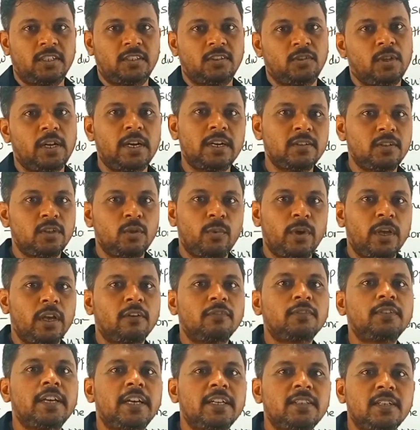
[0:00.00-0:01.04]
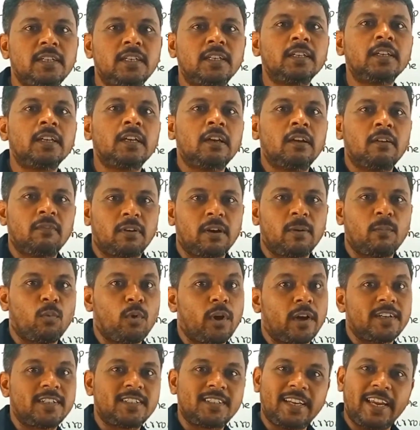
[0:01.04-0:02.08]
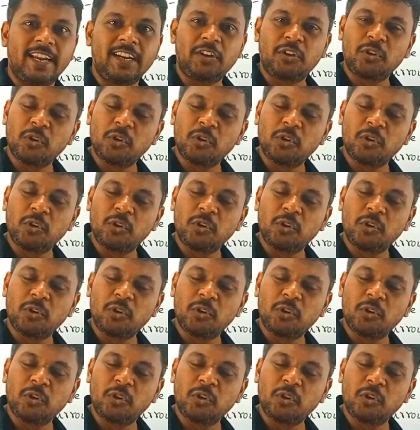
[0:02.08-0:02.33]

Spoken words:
So that is the way of changing from one state